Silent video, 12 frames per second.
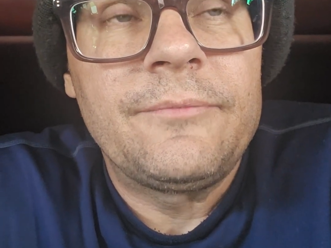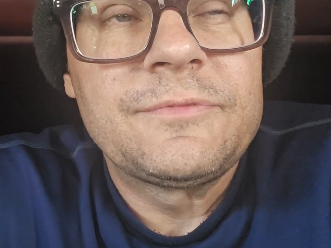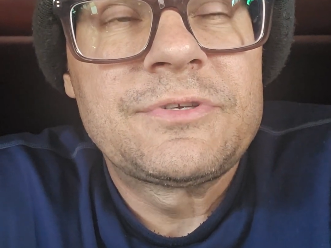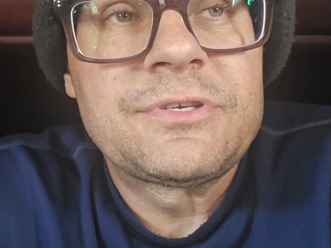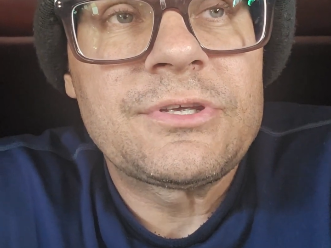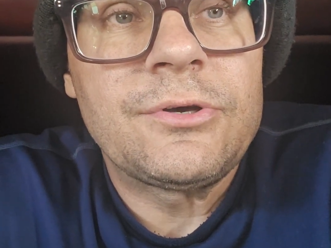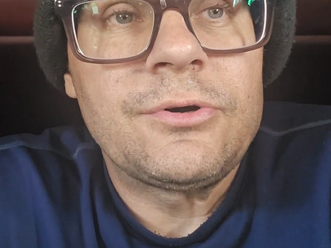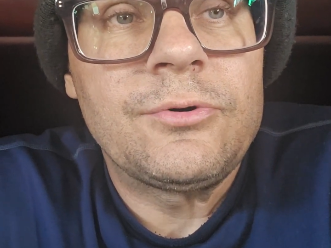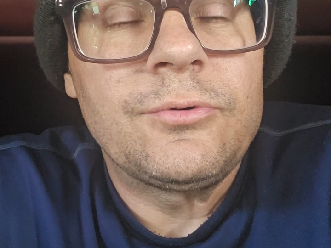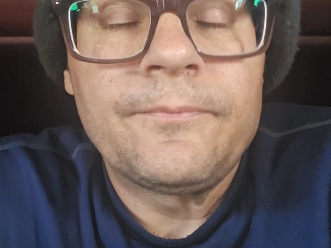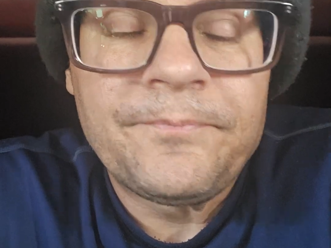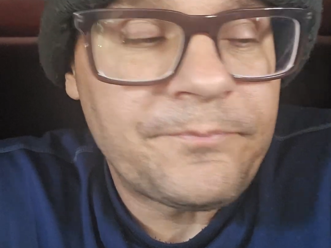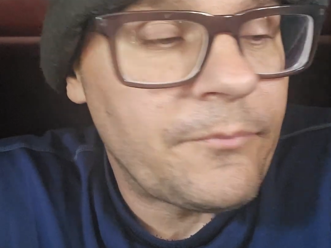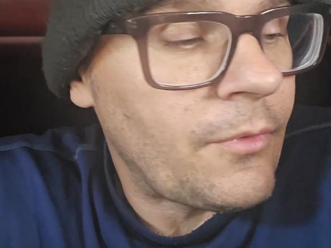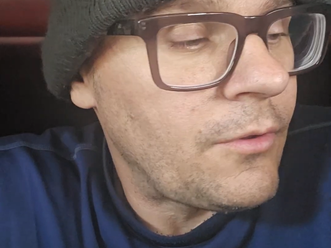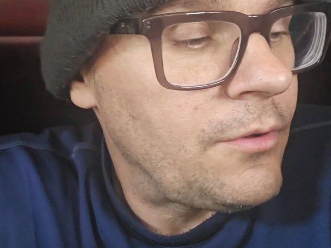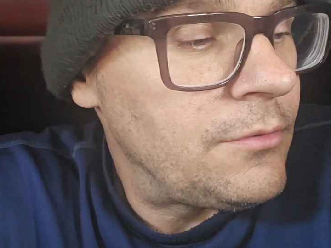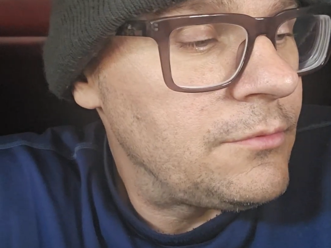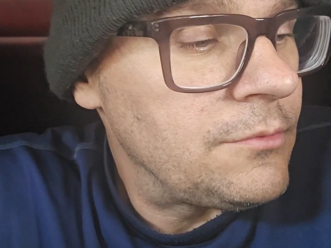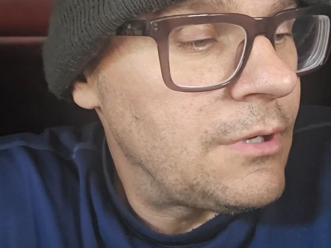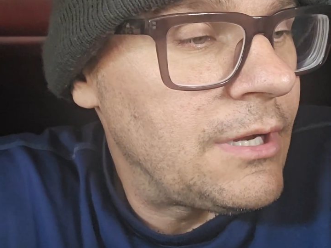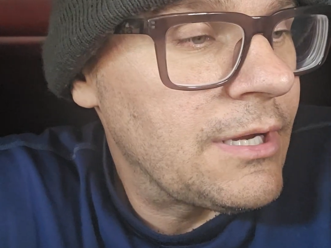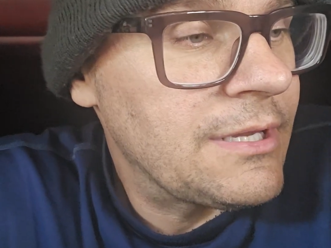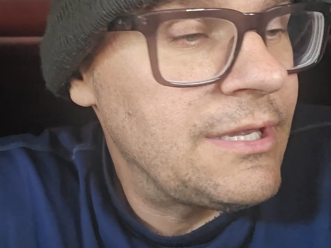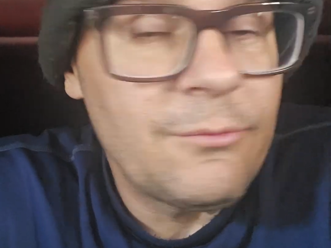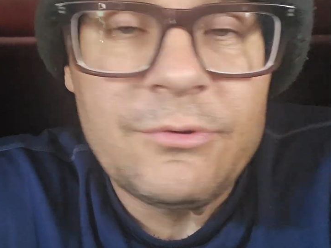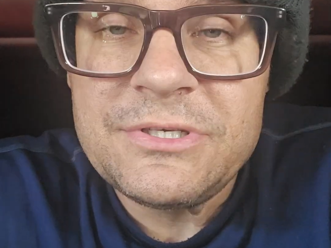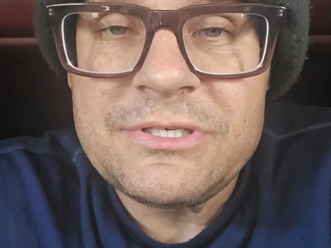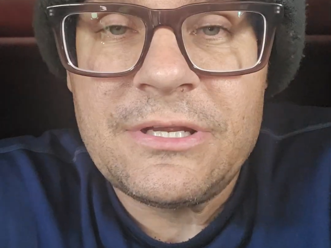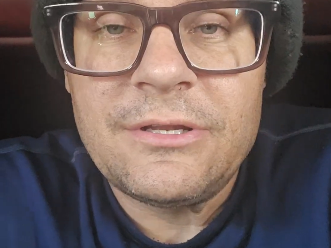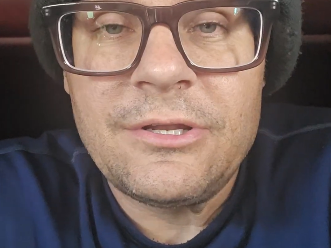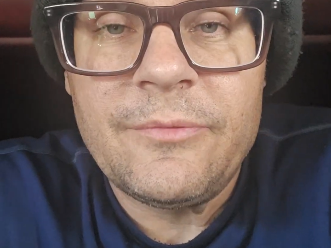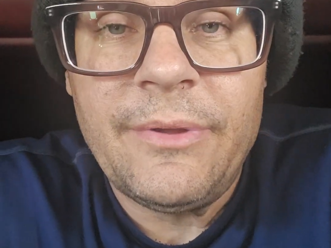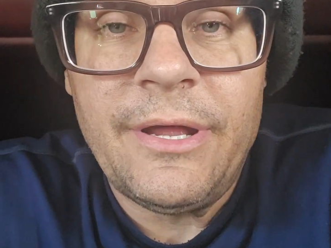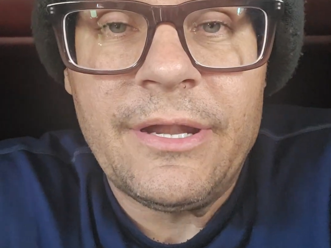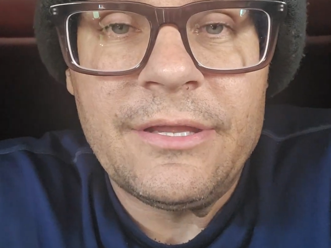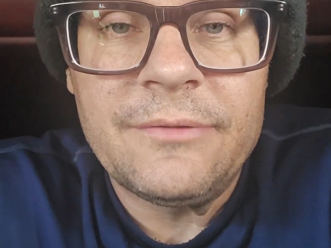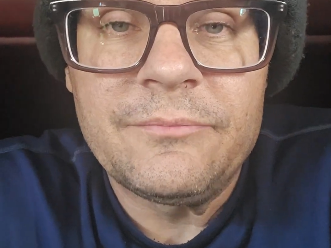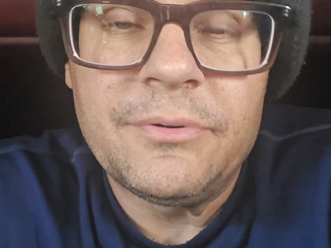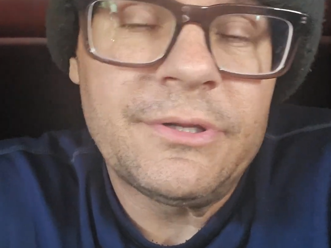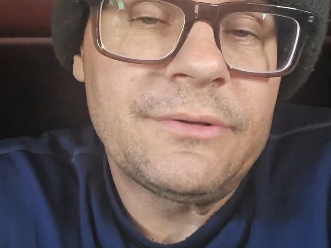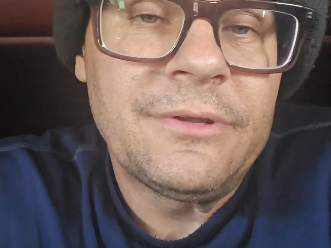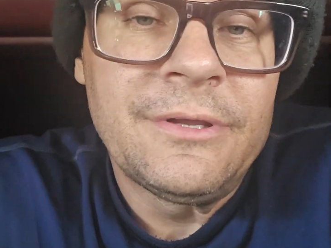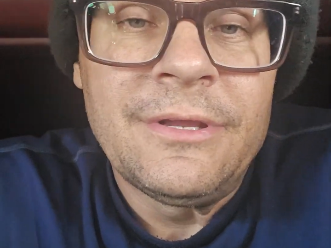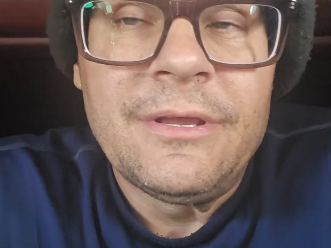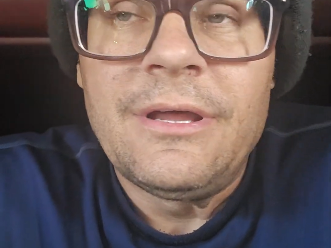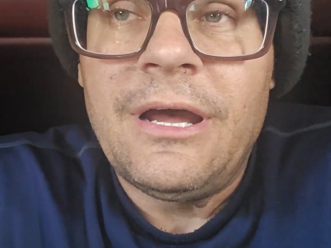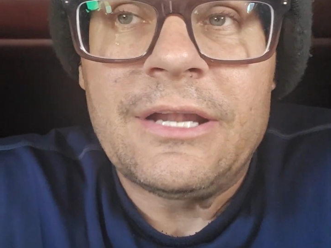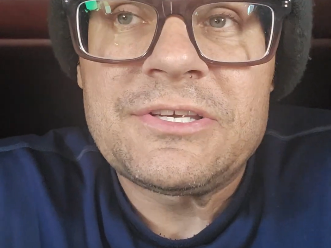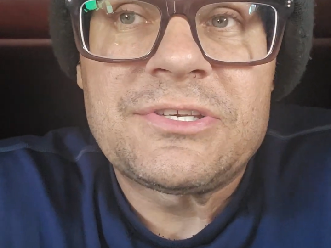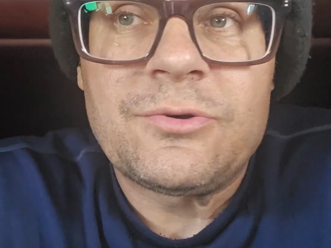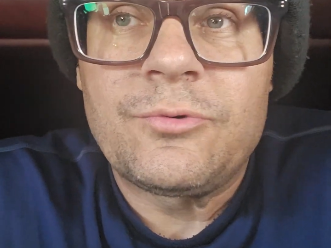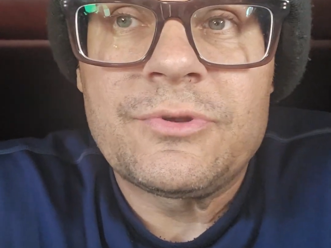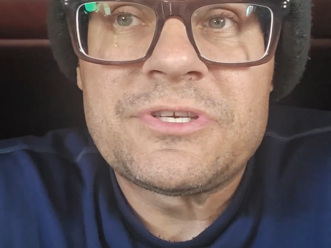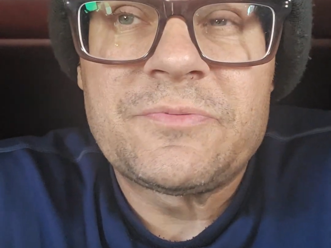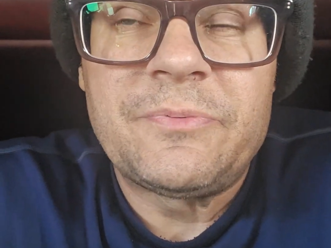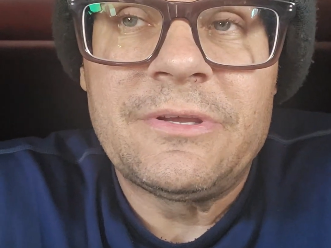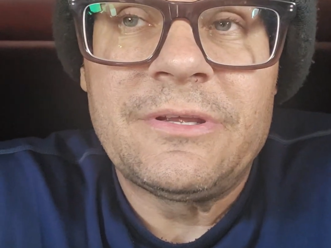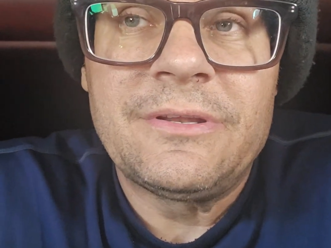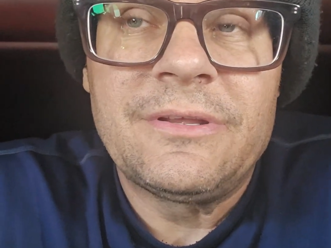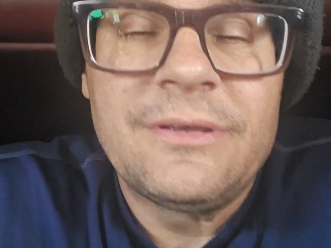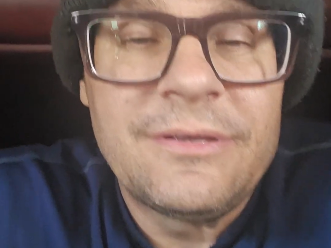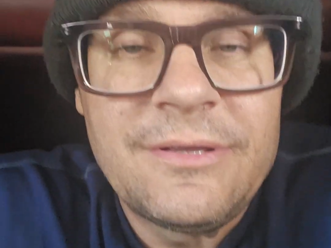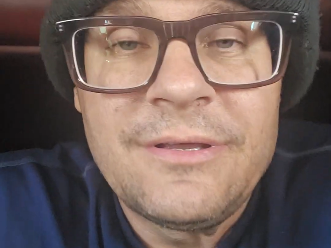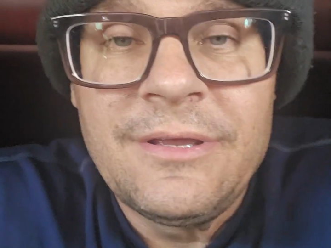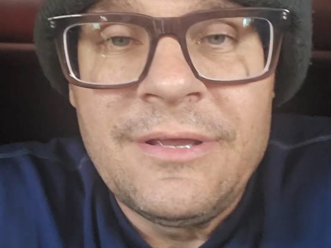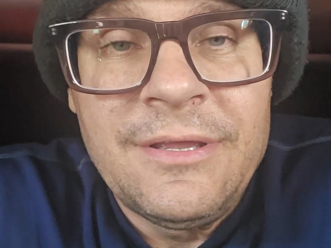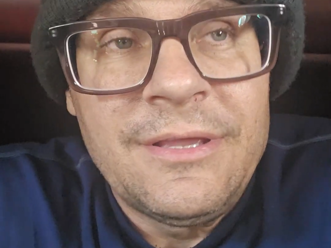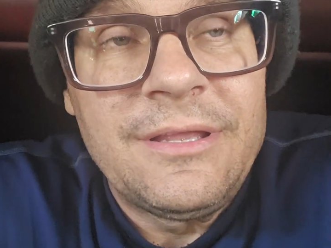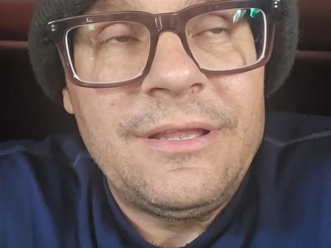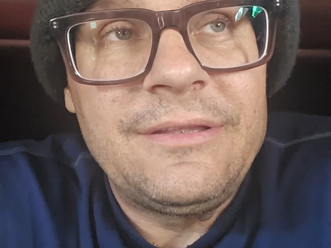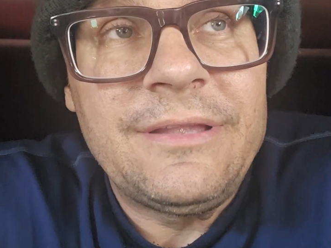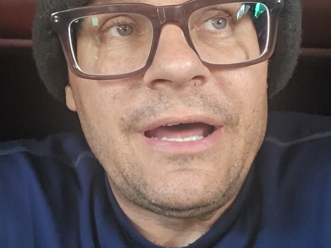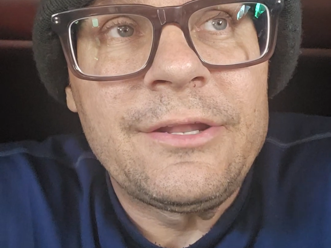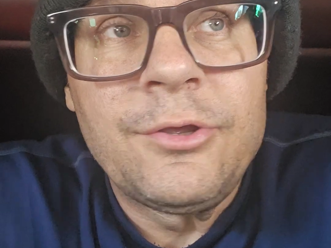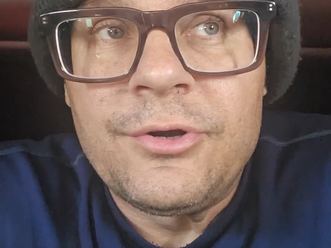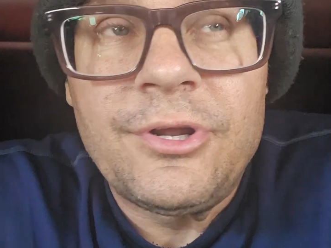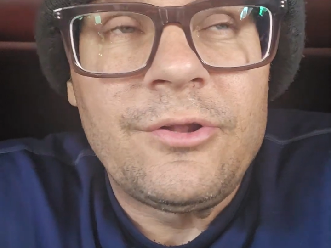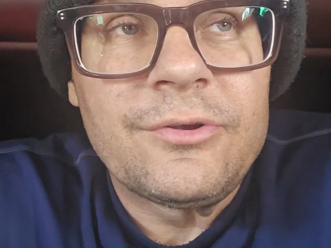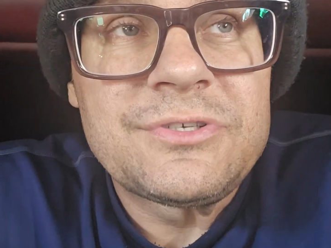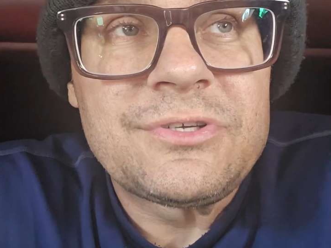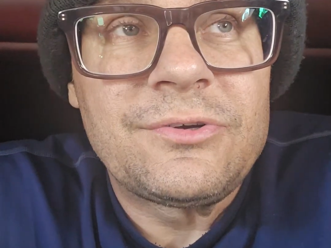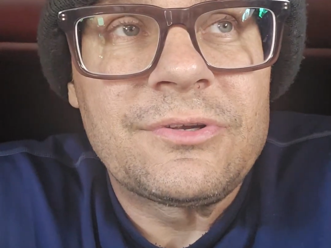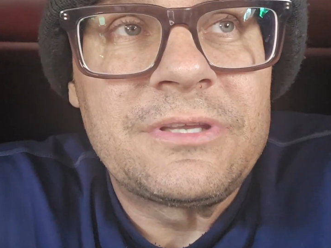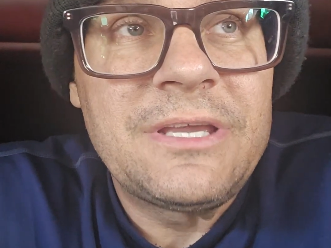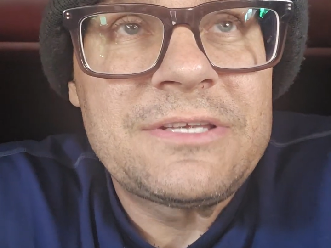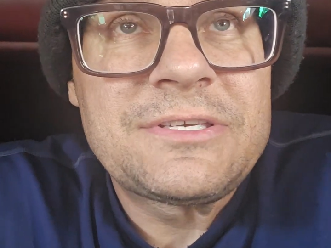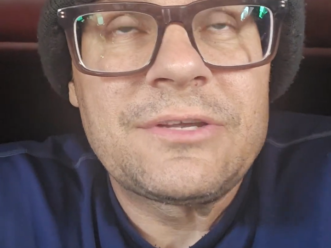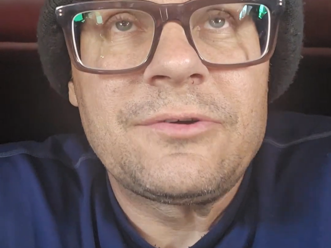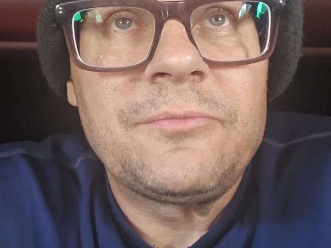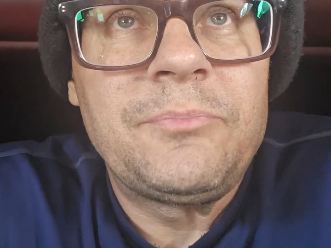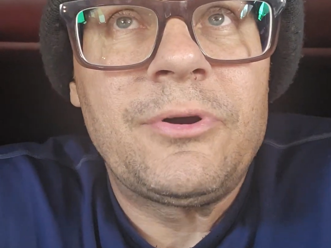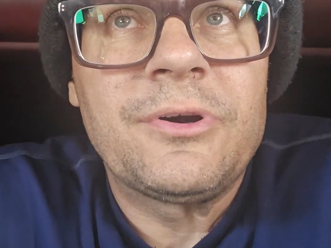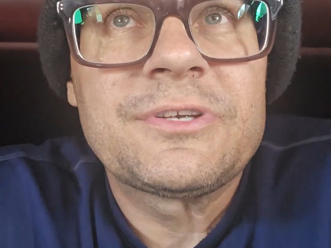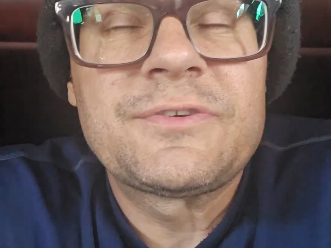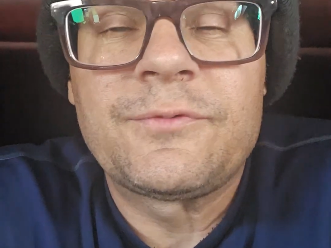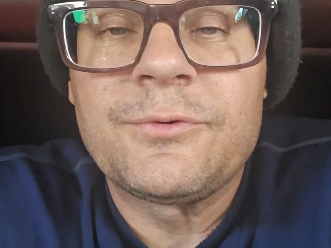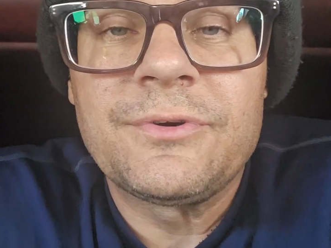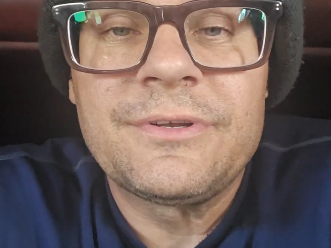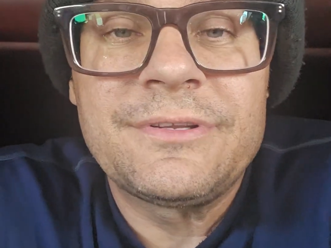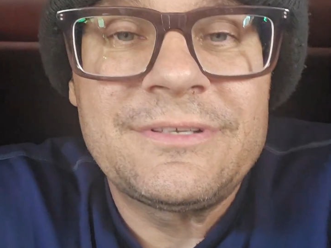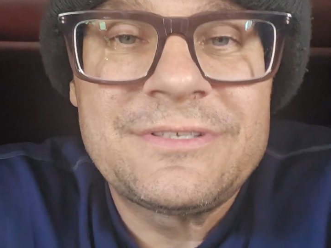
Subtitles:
So I can't really say nothing about it, but I just don't want to spend $900 on guessing on parts for it.